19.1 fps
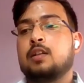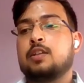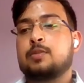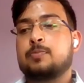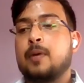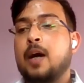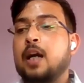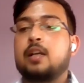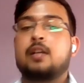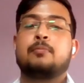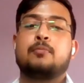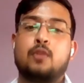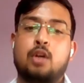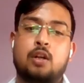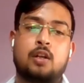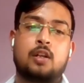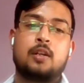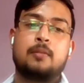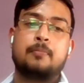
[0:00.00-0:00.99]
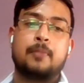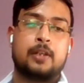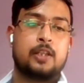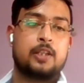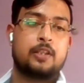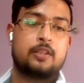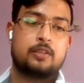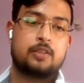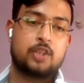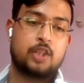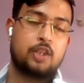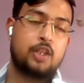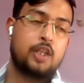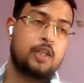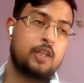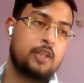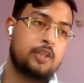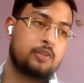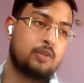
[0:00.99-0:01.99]
smart model, but the
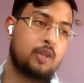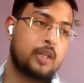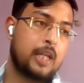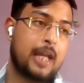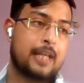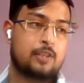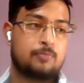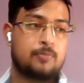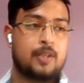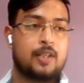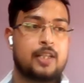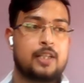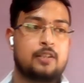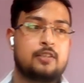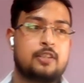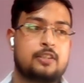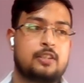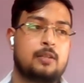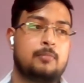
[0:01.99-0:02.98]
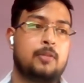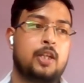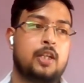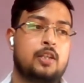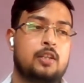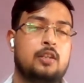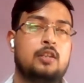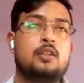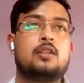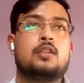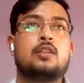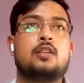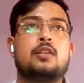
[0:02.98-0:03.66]
generator is not as smart as the discriminator.